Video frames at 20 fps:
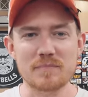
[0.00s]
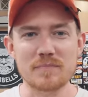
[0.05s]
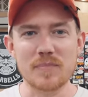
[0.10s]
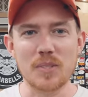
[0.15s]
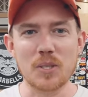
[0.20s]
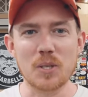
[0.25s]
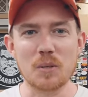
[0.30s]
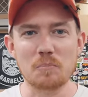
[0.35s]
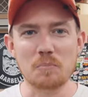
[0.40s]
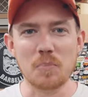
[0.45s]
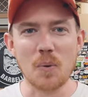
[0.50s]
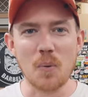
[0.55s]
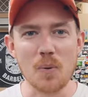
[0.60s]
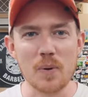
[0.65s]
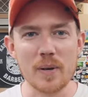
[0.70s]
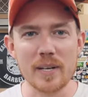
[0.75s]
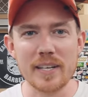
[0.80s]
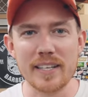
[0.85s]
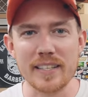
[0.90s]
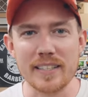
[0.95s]
you know,
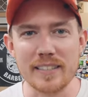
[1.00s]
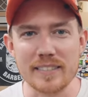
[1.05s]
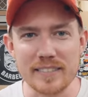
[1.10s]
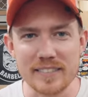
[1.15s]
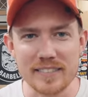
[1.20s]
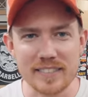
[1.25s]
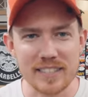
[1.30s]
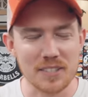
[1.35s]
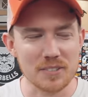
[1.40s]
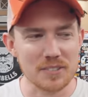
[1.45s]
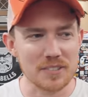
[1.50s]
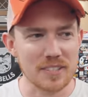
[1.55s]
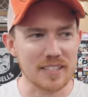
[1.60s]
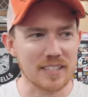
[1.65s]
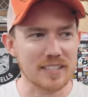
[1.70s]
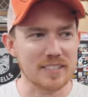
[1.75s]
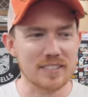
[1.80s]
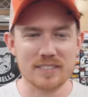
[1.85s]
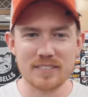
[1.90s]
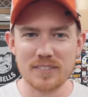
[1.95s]
boring and sounds
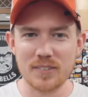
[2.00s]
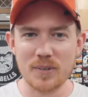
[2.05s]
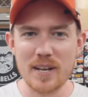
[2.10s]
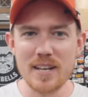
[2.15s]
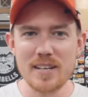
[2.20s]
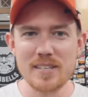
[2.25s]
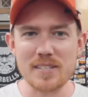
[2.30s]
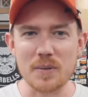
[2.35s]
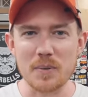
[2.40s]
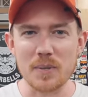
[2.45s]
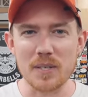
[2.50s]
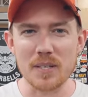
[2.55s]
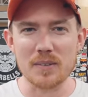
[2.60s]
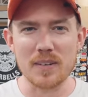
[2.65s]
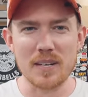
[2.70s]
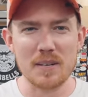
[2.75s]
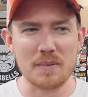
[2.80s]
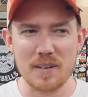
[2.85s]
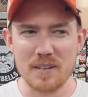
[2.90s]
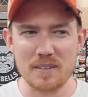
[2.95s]
like crazy work,
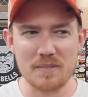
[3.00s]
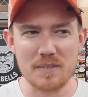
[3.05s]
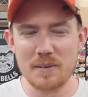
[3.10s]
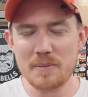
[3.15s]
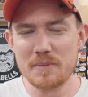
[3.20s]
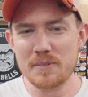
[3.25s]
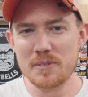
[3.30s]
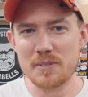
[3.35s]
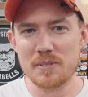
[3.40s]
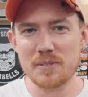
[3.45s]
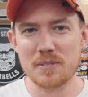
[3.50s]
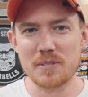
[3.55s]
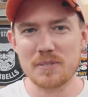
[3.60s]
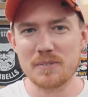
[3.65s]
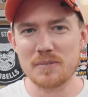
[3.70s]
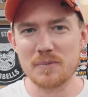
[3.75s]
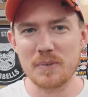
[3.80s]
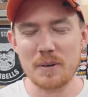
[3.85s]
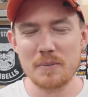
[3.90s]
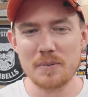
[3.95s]
right? Why, why would you just,
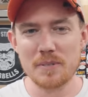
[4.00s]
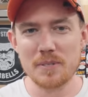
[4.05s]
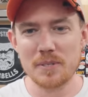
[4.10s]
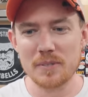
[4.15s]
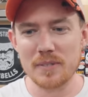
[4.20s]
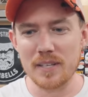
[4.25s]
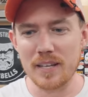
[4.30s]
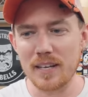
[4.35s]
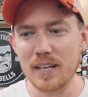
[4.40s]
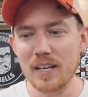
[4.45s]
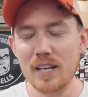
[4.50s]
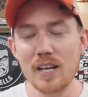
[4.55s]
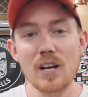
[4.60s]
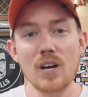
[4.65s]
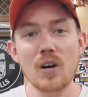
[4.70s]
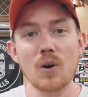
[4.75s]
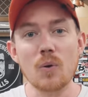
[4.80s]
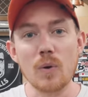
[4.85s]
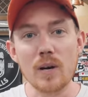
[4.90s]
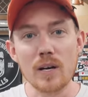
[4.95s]
why would you do that?
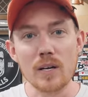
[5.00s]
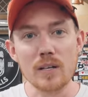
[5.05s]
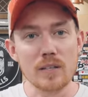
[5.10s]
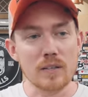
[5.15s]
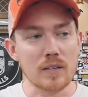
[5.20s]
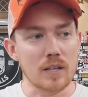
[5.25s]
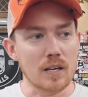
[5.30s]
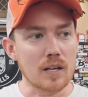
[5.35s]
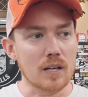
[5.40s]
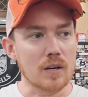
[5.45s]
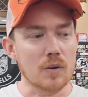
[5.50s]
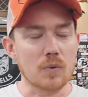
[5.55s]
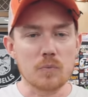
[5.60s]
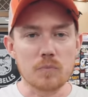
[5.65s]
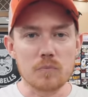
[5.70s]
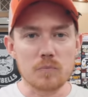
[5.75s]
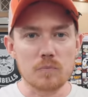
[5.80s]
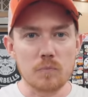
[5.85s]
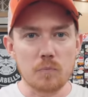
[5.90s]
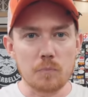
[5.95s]
Well, uh,
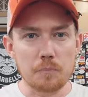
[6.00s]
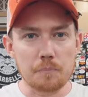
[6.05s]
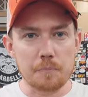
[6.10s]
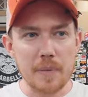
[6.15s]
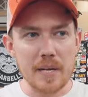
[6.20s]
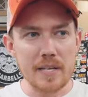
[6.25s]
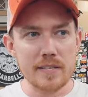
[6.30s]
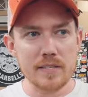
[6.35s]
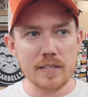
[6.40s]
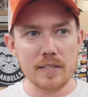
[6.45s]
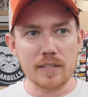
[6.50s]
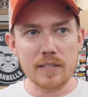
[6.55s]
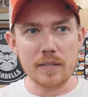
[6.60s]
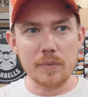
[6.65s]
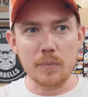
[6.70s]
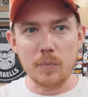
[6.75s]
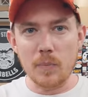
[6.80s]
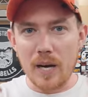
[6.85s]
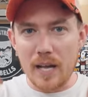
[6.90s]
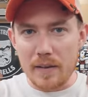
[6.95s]

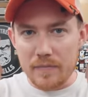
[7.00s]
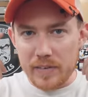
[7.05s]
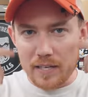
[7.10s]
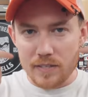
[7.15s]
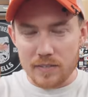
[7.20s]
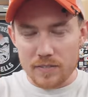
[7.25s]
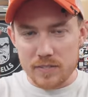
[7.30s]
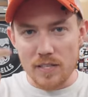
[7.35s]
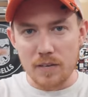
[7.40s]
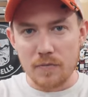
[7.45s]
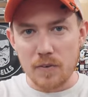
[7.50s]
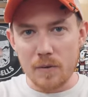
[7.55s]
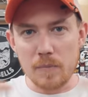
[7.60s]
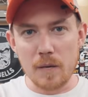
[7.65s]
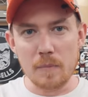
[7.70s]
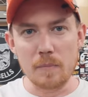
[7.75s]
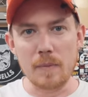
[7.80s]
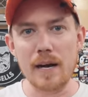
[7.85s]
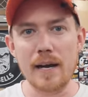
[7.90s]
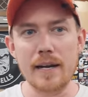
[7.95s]
basically when I've got stuff on
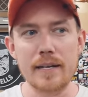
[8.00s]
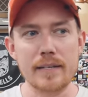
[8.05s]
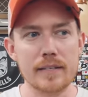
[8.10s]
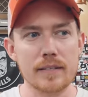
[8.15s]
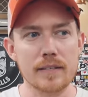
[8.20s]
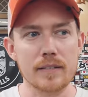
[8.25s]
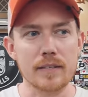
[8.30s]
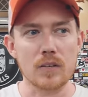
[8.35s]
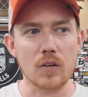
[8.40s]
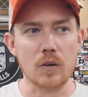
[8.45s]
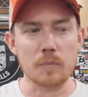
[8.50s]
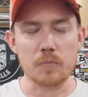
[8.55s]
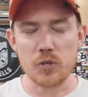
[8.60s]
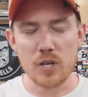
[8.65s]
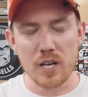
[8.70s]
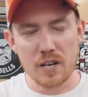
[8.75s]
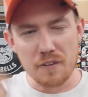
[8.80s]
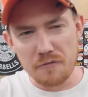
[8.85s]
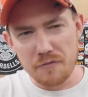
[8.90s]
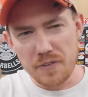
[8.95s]
my mind or I'm
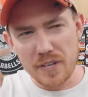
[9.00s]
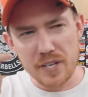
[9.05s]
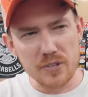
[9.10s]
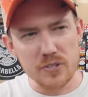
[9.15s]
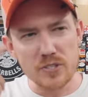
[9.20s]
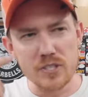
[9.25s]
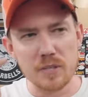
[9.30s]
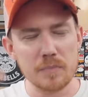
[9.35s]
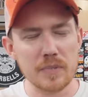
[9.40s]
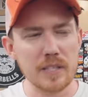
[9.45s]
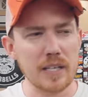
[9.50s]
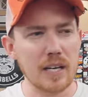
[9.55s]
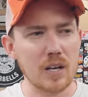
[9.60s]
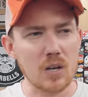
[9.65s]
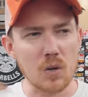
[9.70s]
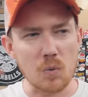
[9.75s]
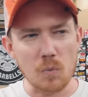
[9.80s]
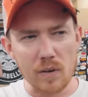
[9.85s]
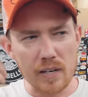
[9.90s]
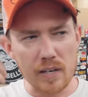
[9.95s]
trying to figure something
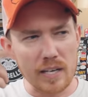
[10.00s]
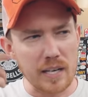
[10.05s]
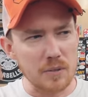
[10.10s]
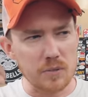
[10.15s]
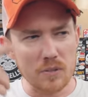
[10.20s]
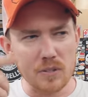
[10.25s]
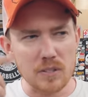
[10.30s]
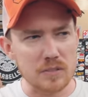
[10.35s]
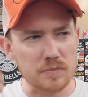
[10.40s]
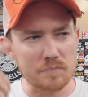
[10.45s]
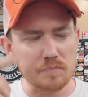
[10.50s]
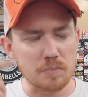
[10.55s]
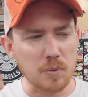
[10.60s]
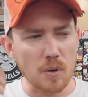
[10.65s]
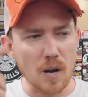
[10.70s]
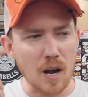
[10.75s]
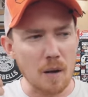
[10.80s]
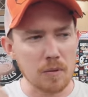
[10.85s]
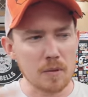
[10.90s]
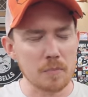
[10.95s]
out or work out a
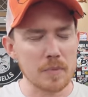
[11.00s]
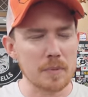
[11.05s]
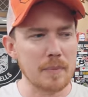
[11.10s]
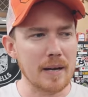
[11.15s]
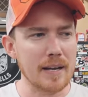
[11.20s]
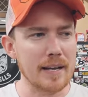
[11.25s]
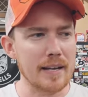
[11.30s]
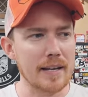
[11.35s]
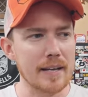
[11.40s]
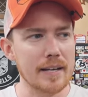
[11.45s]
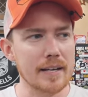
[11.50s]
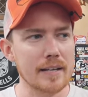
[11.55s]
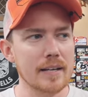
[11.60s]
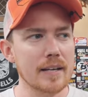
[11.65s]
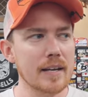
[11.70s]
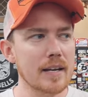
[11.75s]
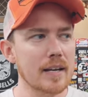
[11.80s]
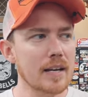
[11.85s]
problem in my head,